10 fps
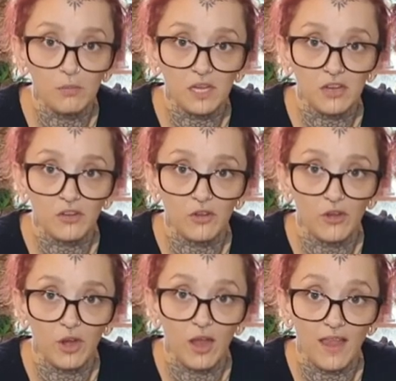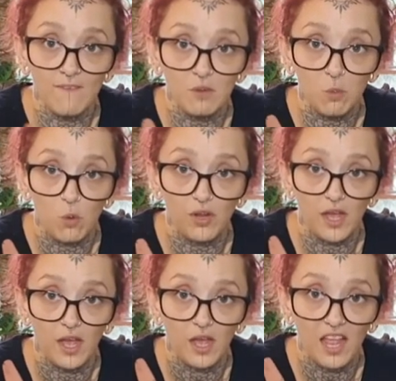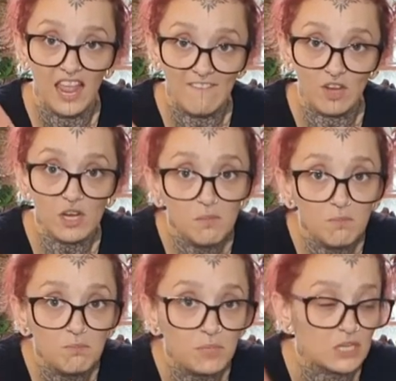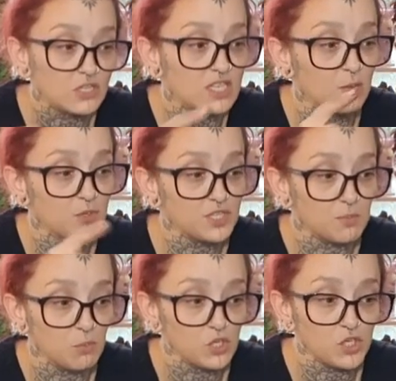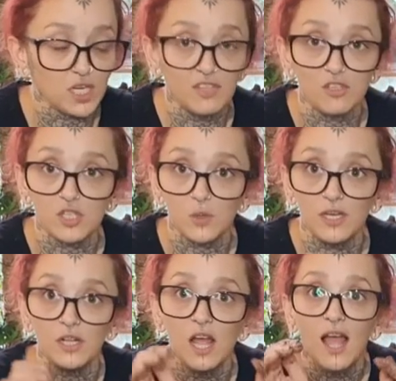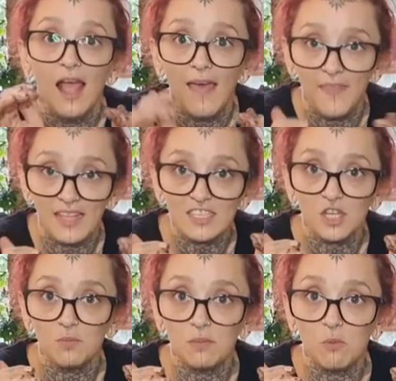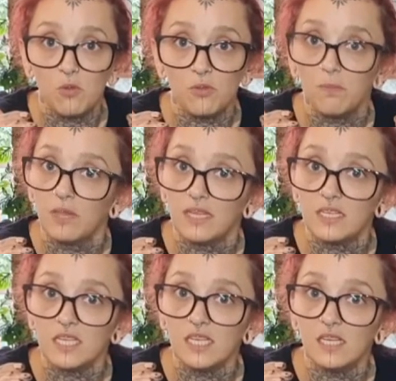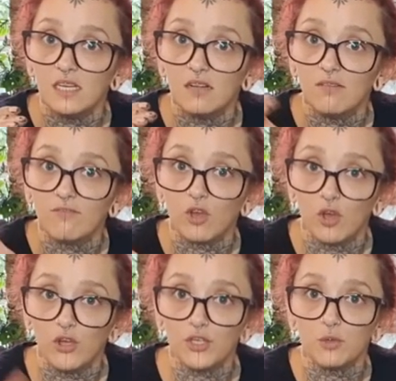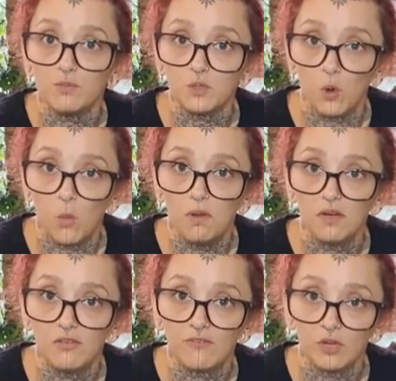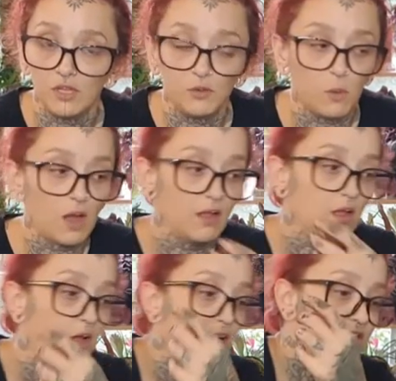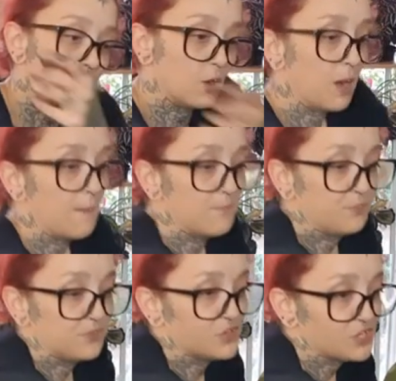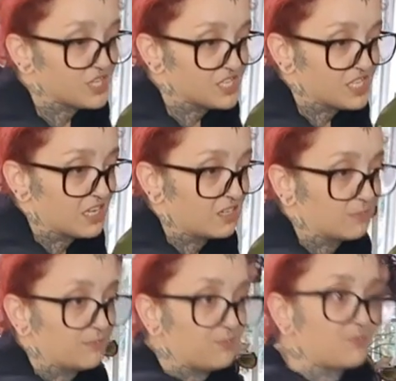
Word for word: going to be getting her a heavy water ever because there was some moisture in the soil and that's going to be more than plenty for her to absorb for a little while. So um, she's here.